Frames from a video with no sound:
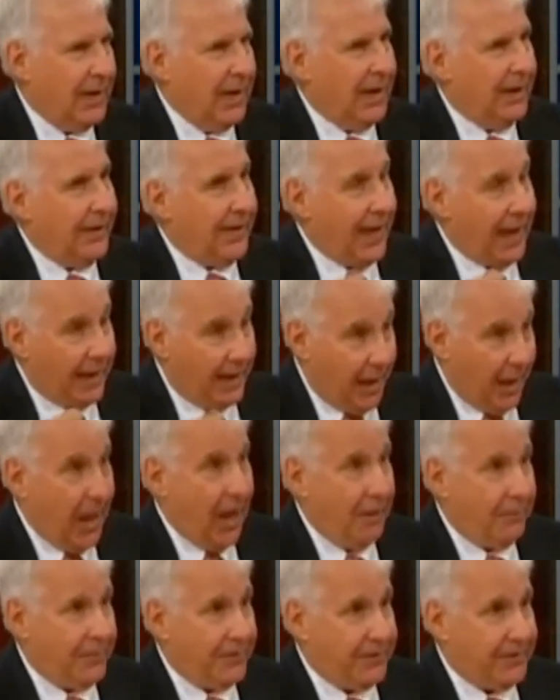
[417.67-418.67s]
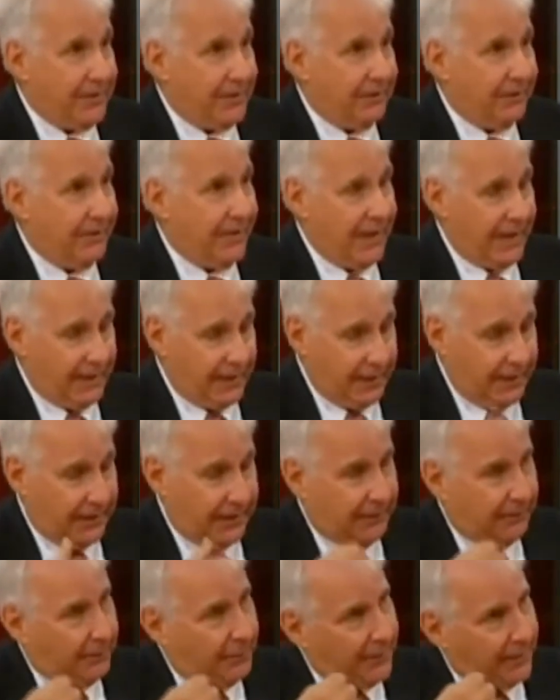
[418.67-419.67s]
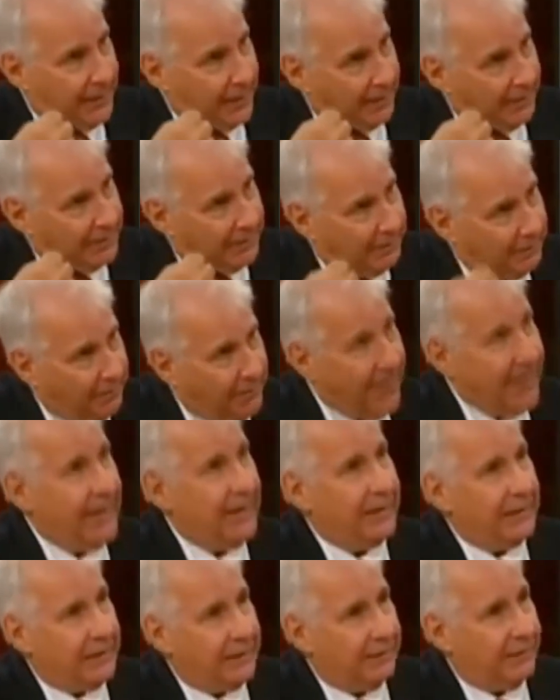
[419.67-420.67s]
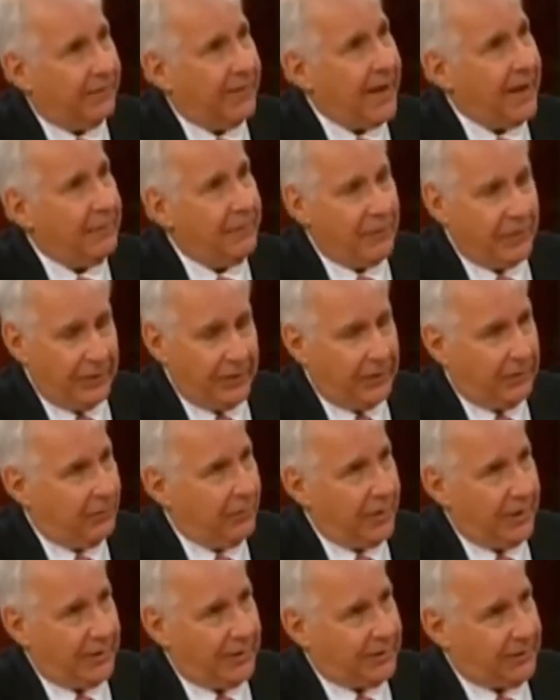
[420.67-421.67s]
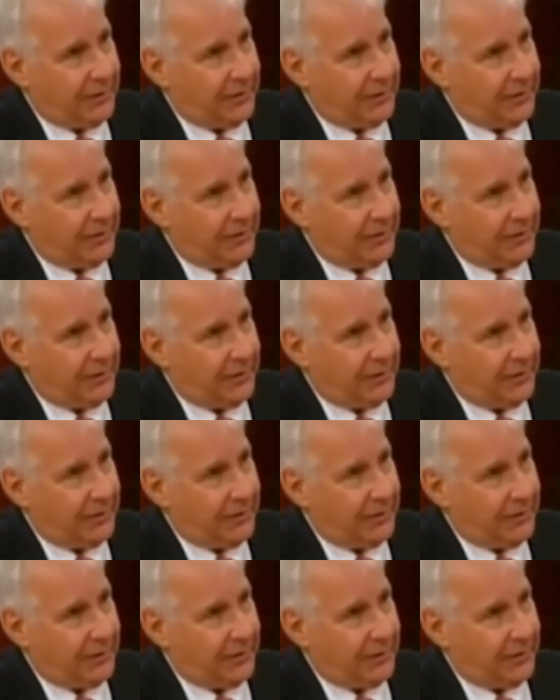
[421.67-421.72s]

And that opposite effect can even become embedded in the fabric of the brain